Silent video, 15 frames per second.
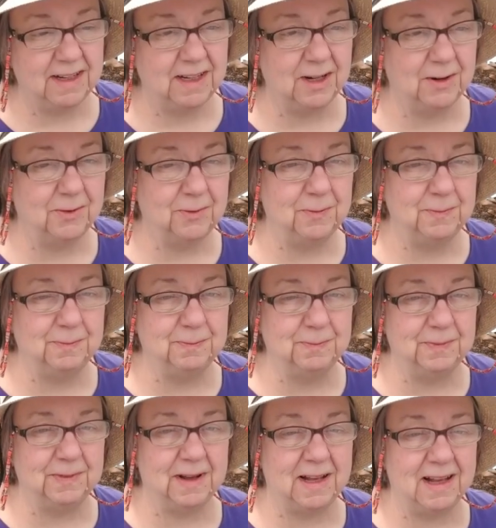you know,
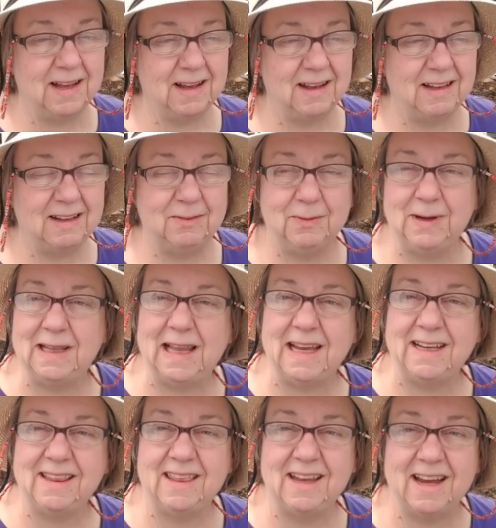we
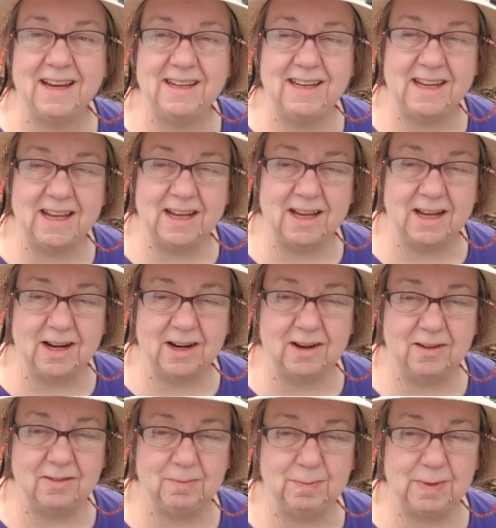like the
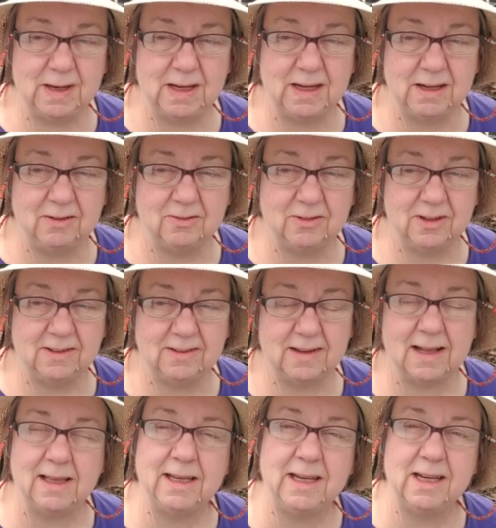idea of being
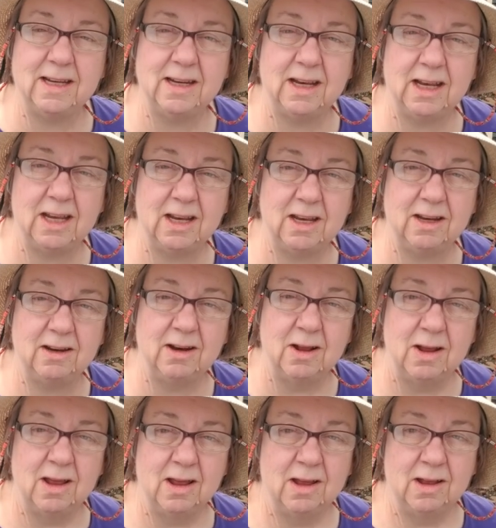resilient and,
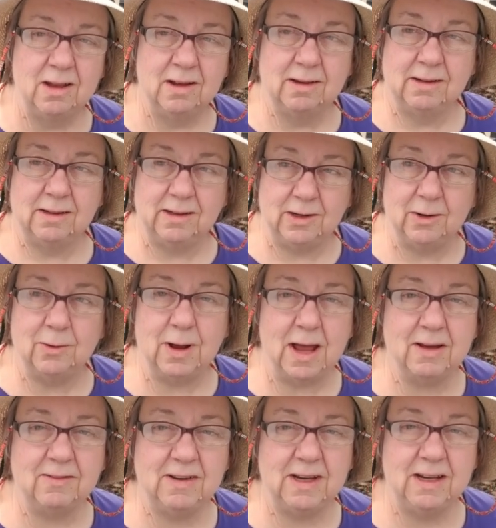you know,
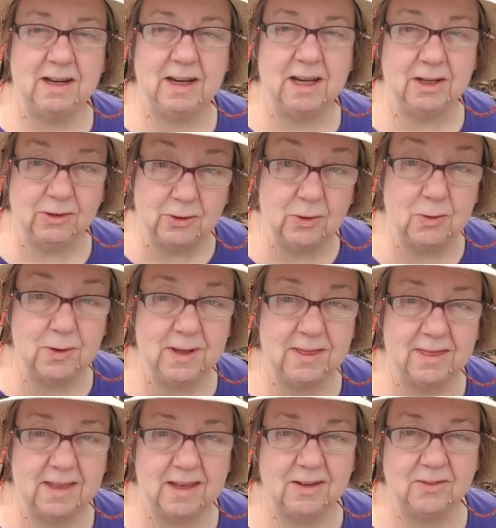having and
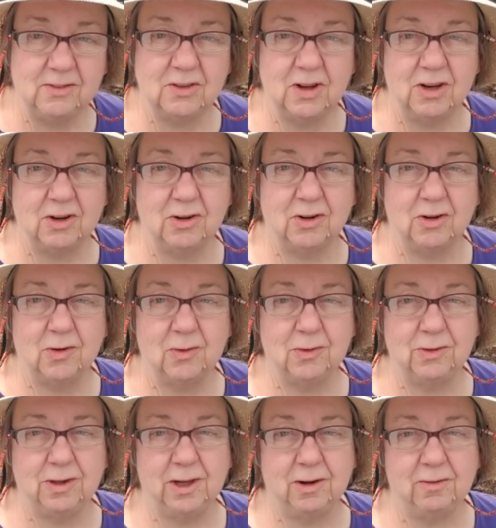doing things on our
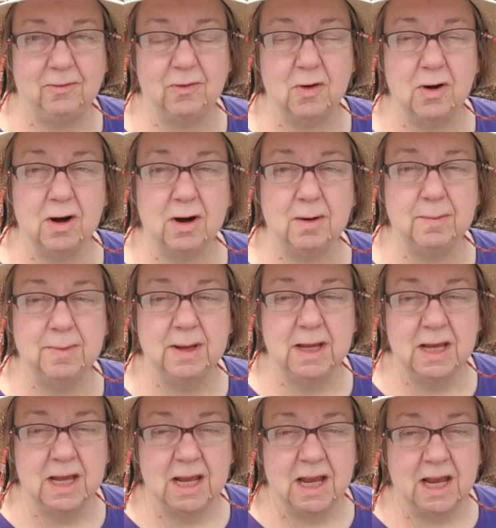own little farm.
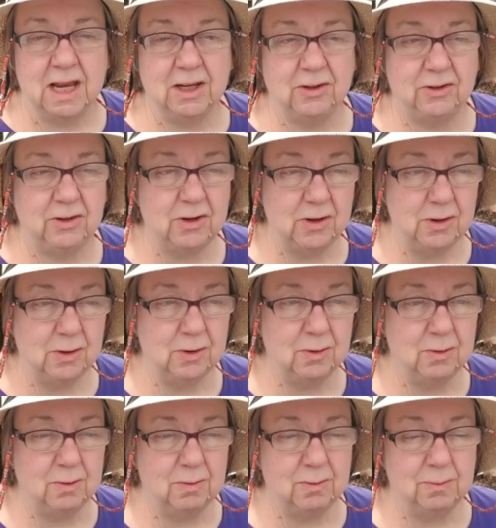And
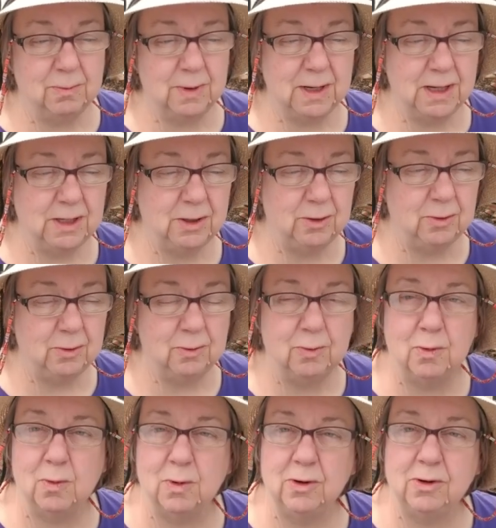two, when
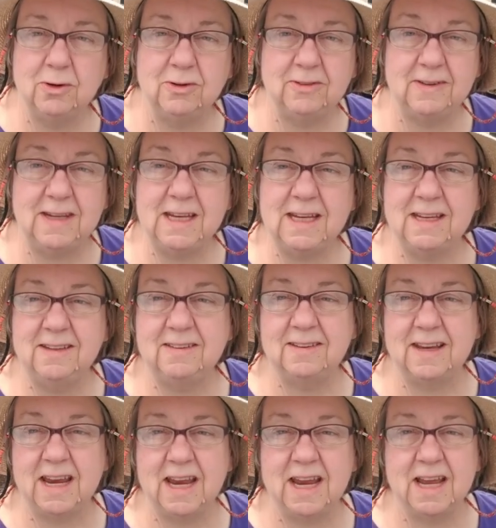you order
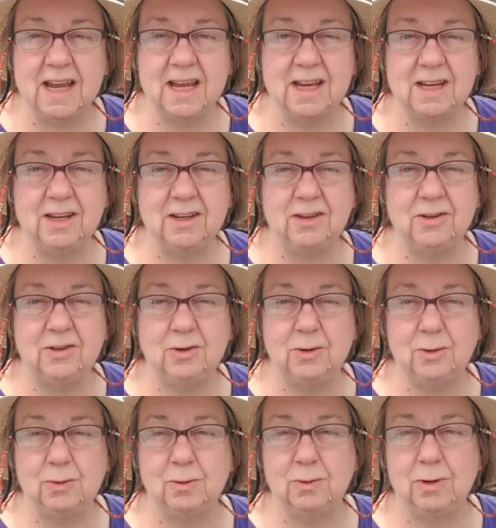seeds and
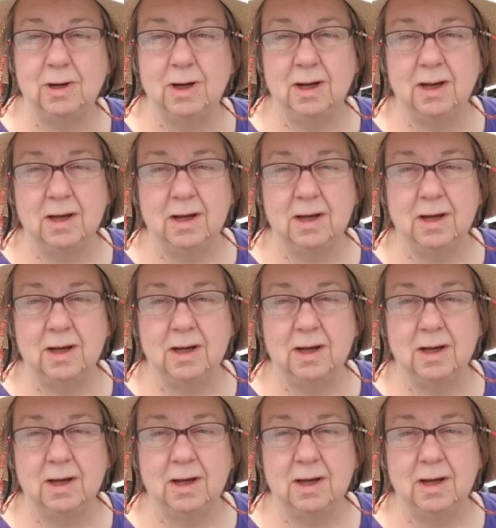you